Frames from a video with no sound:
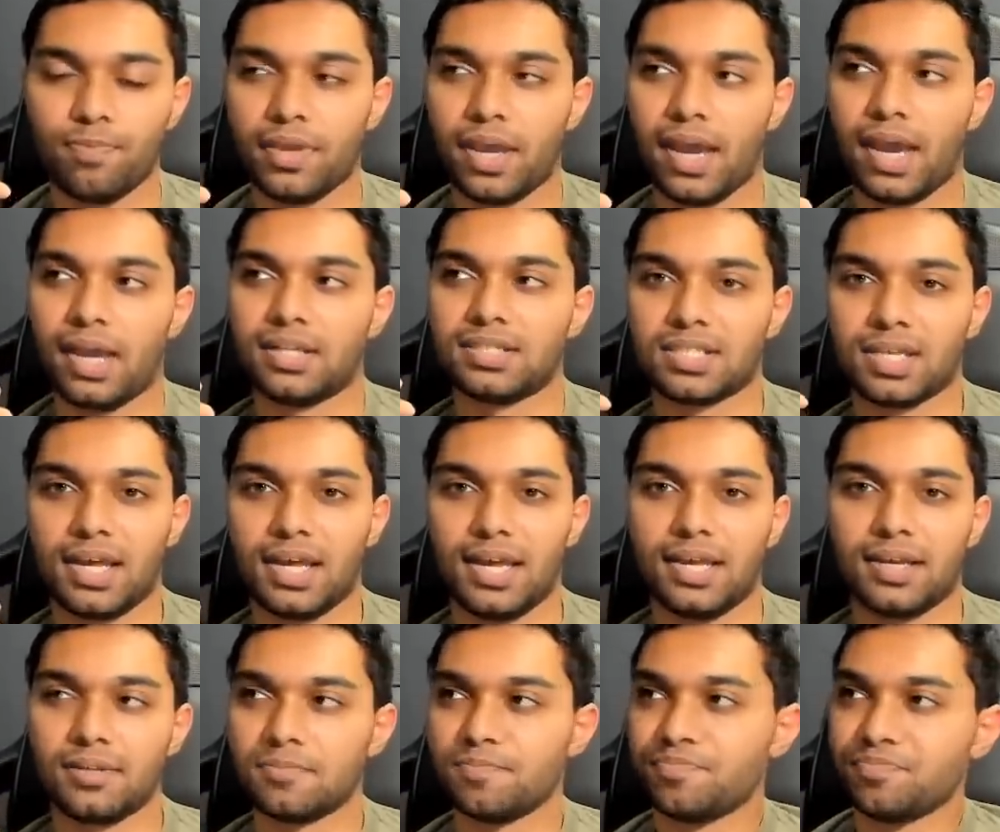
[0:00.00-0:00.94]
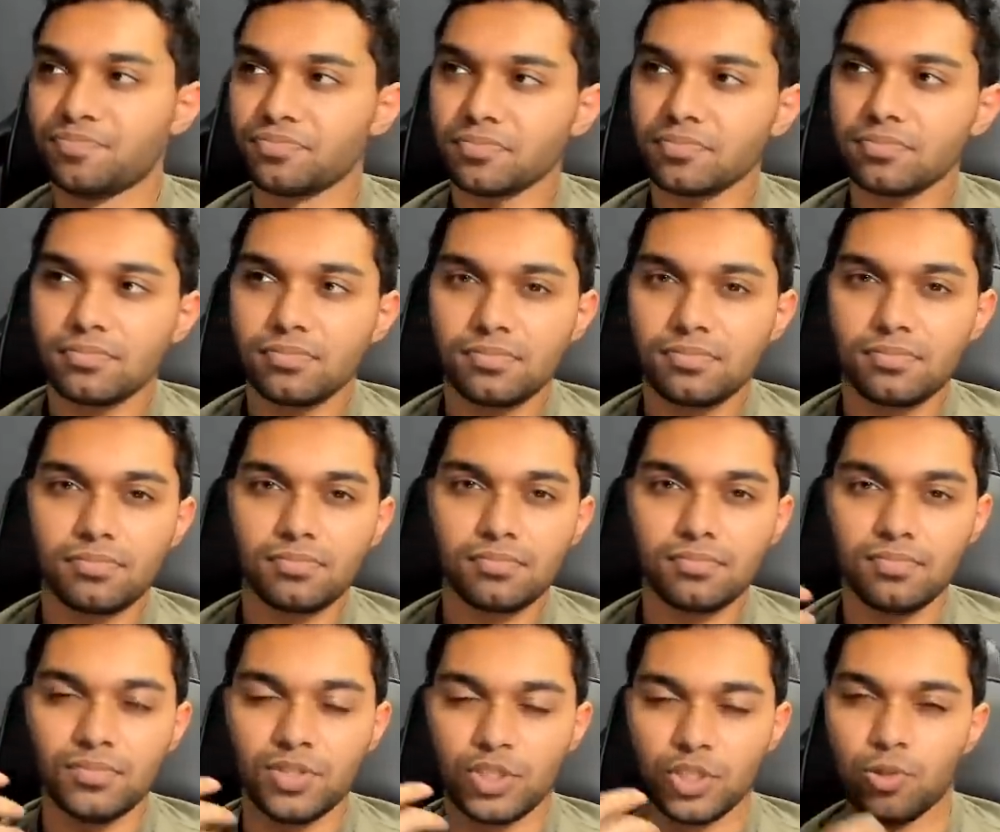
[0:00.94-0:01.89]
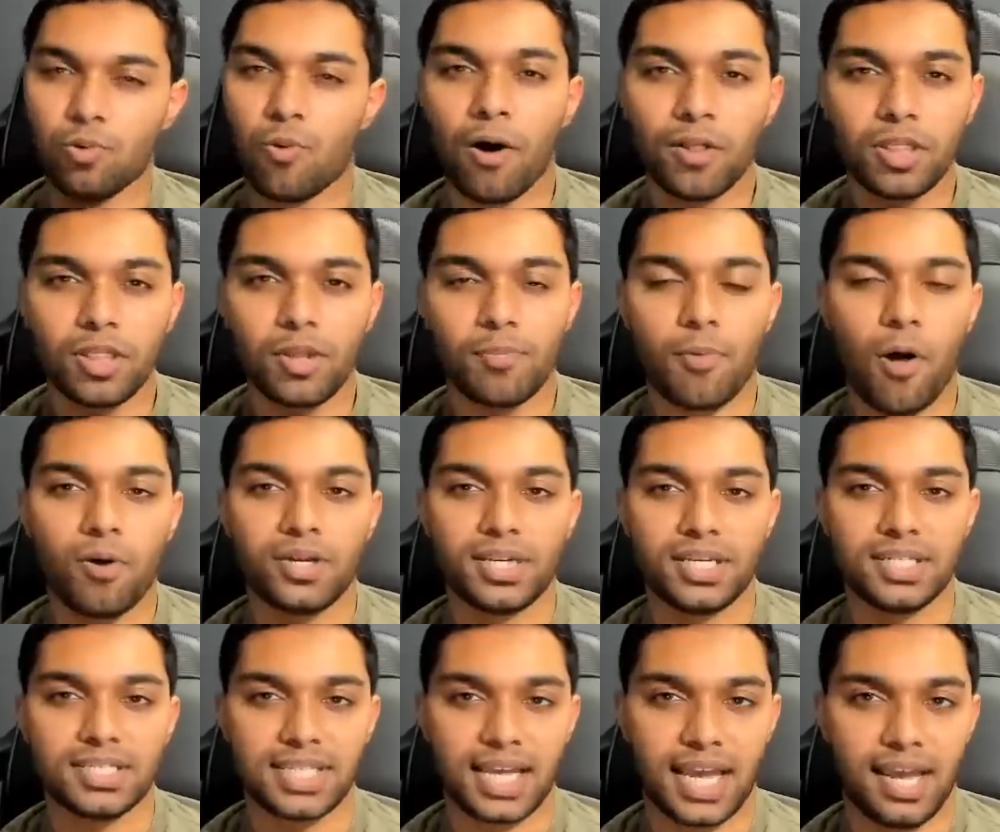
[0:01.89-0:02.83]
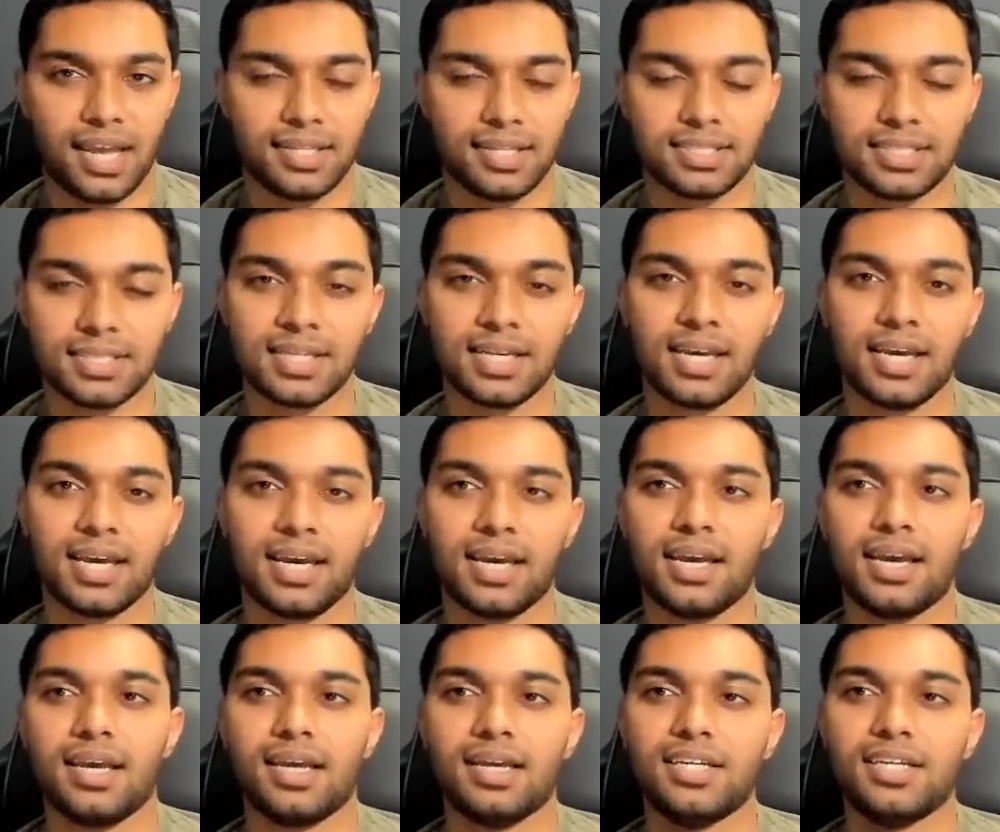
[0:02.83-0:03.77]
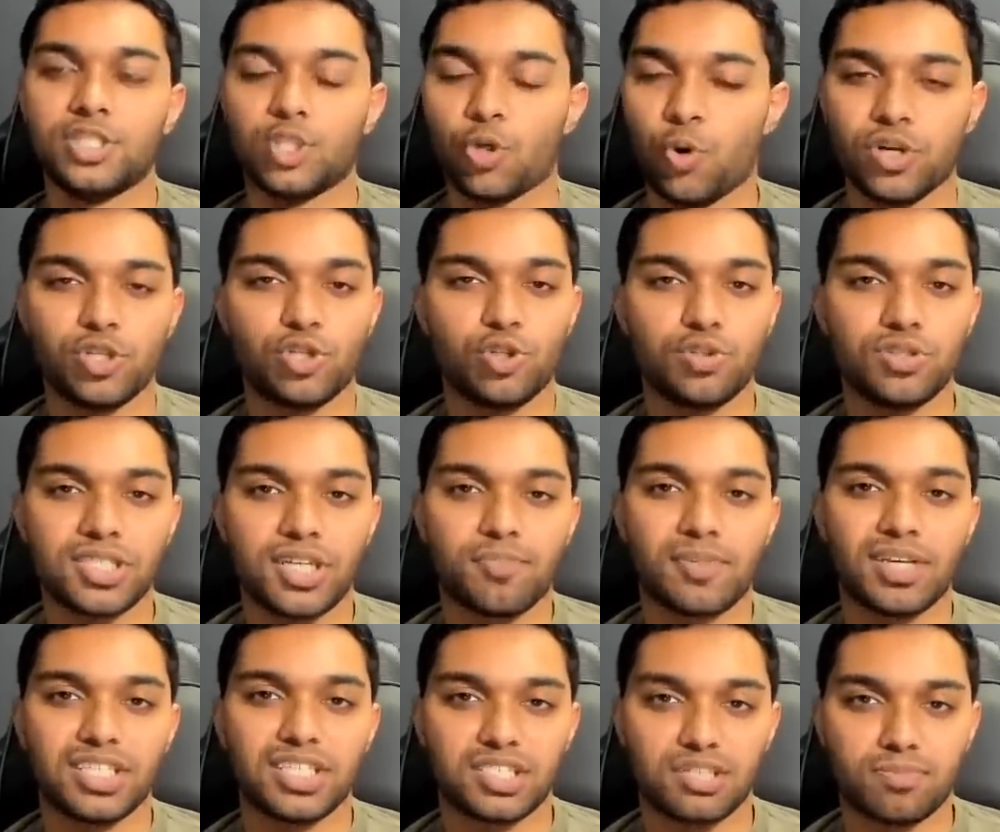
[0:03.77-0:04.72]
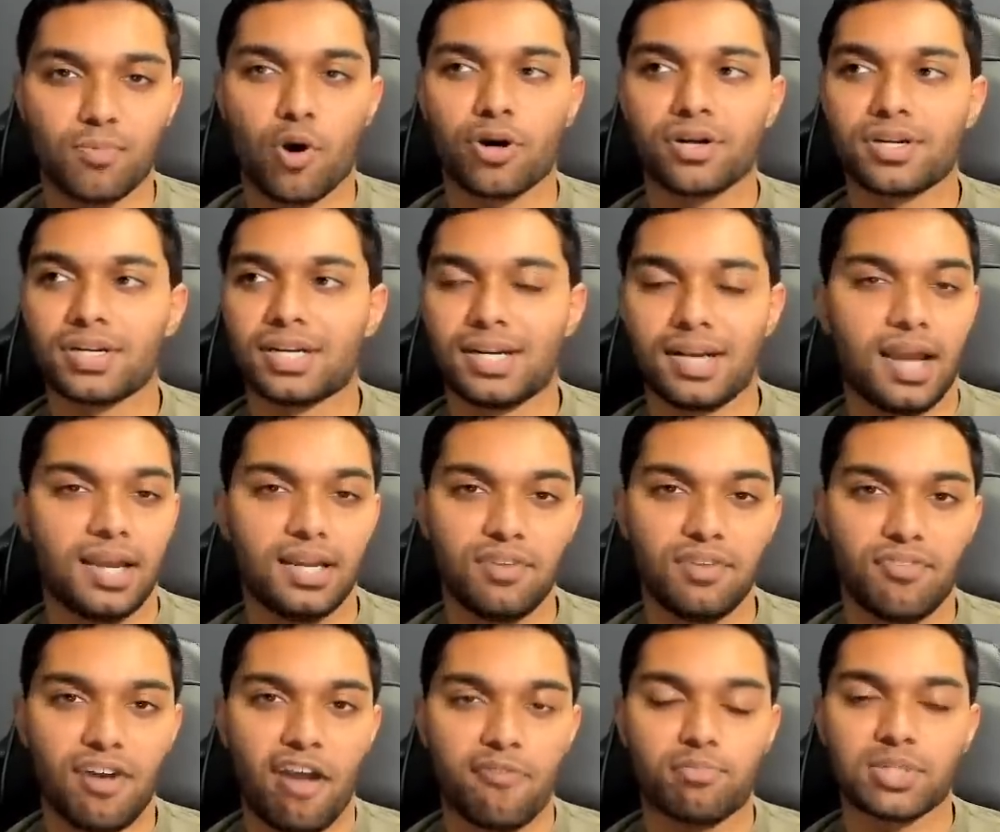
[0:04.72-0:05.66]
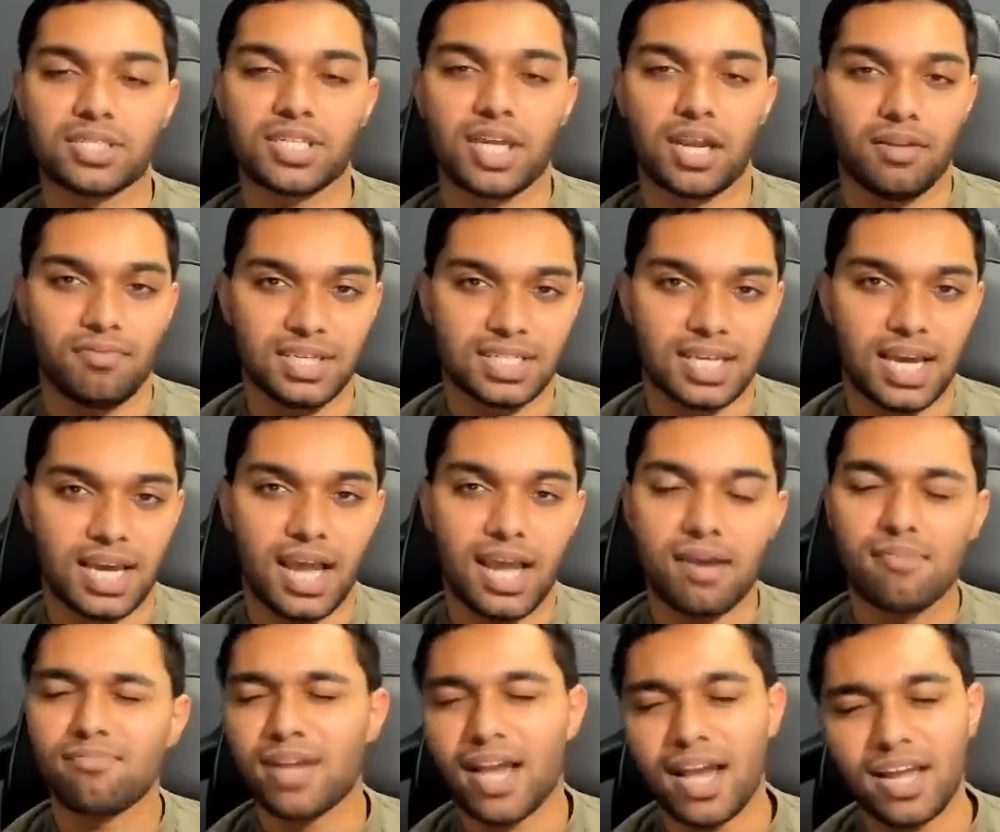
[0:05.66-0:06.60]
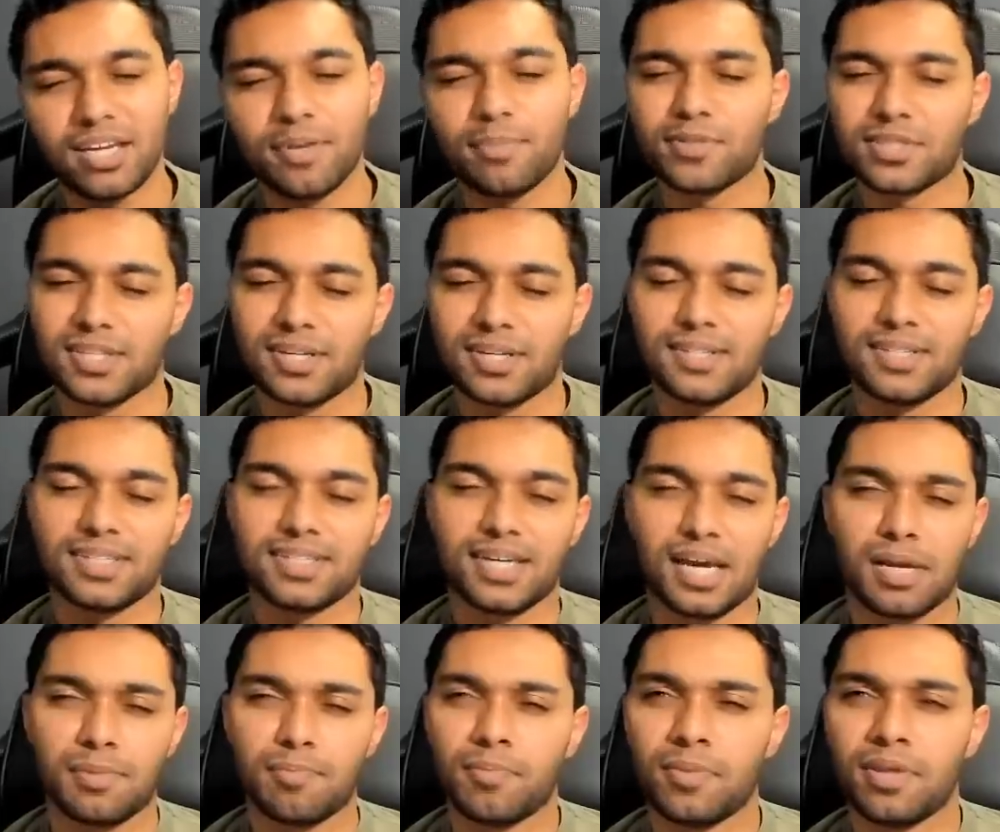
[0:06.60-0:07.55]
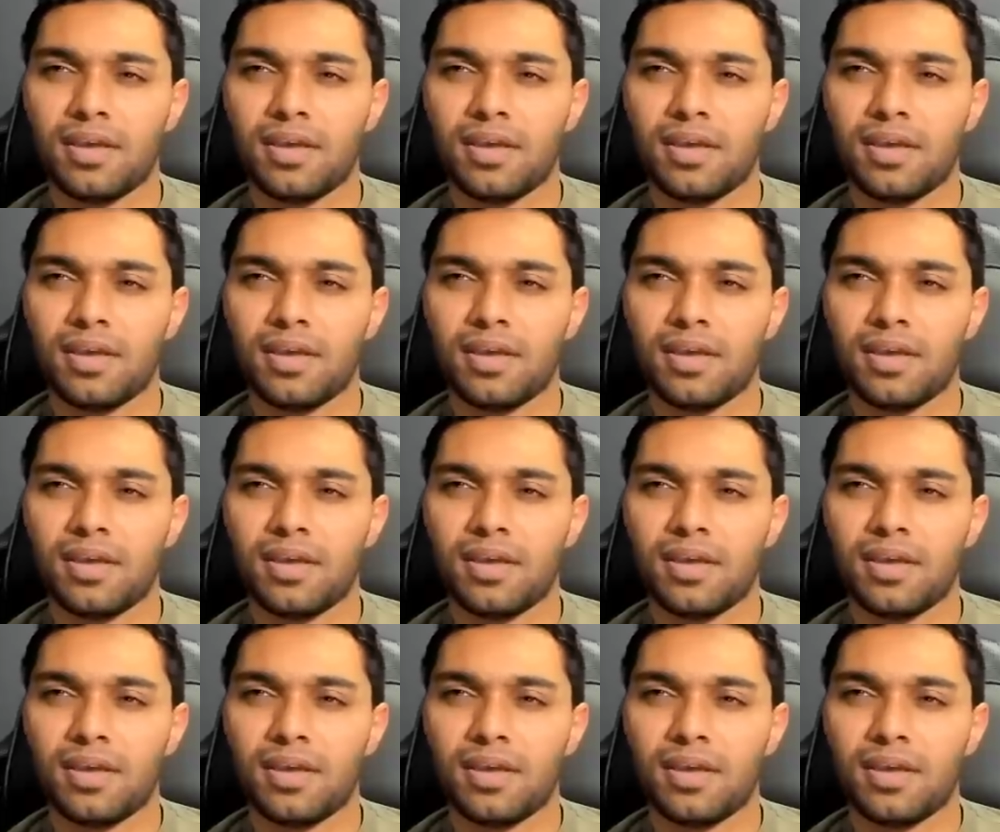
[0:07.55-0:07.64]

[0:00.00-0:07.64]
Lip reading: And it's like, you want the ball in his hands. He's going to do something smart 95% of the time, 90% of the time.